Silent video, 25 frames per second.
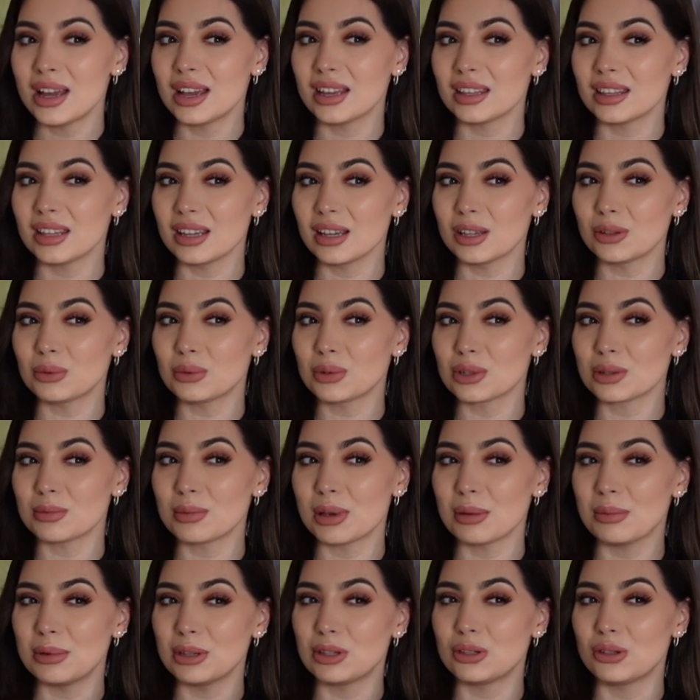I think it was
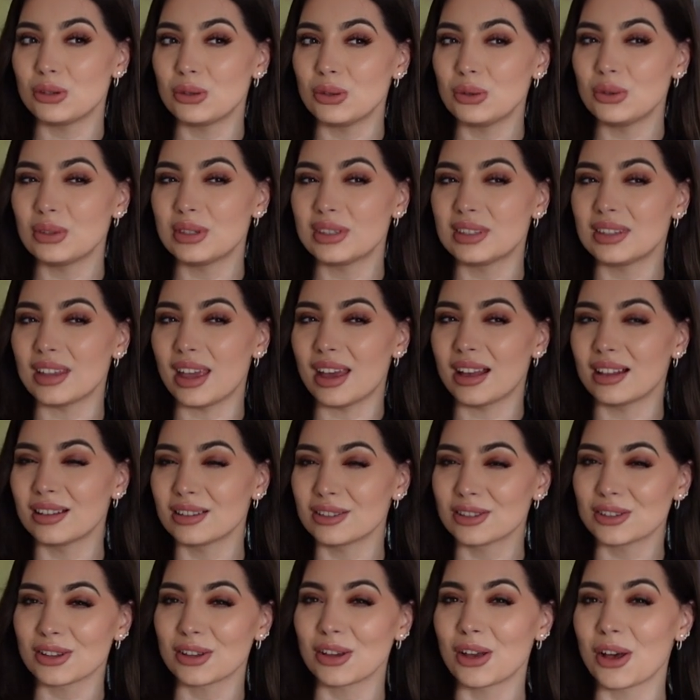maybe two
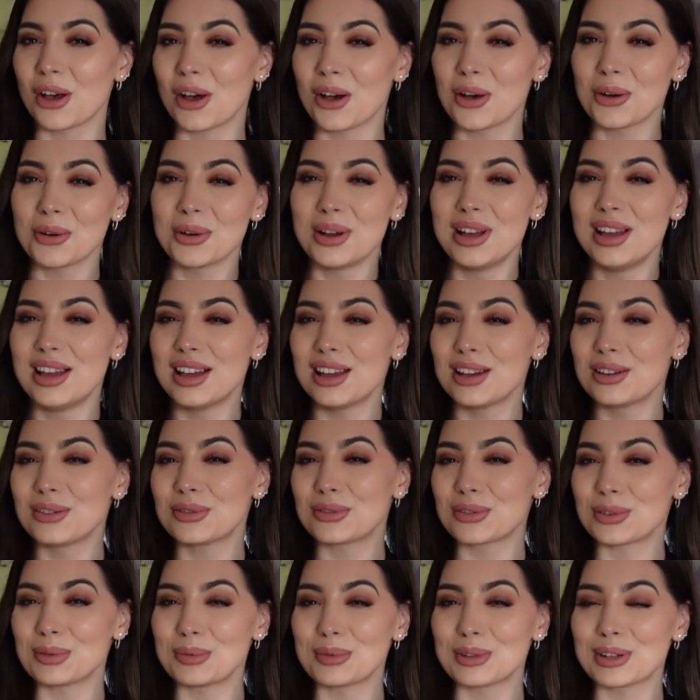sales ago
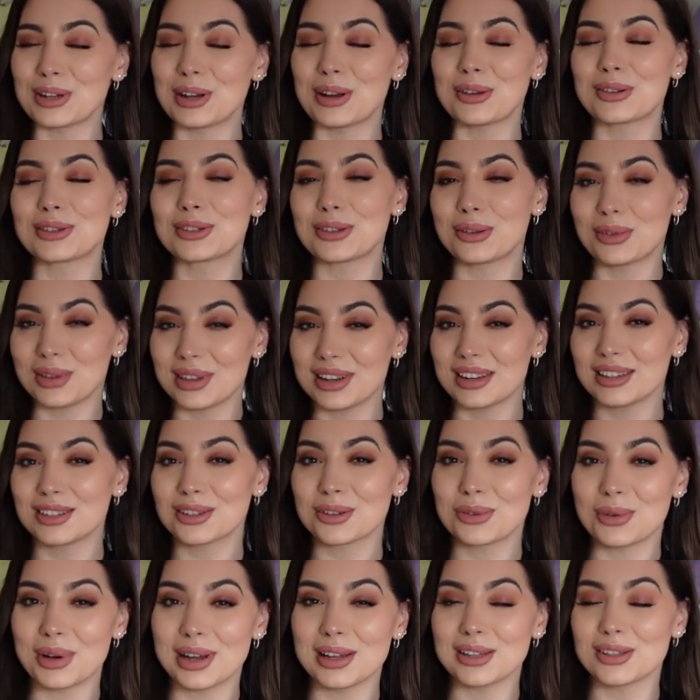from Chanel, so it
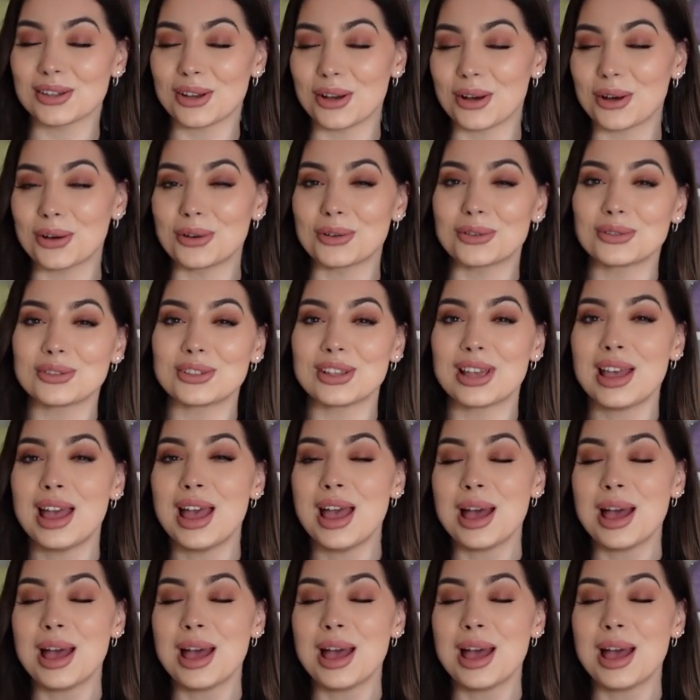is quite old,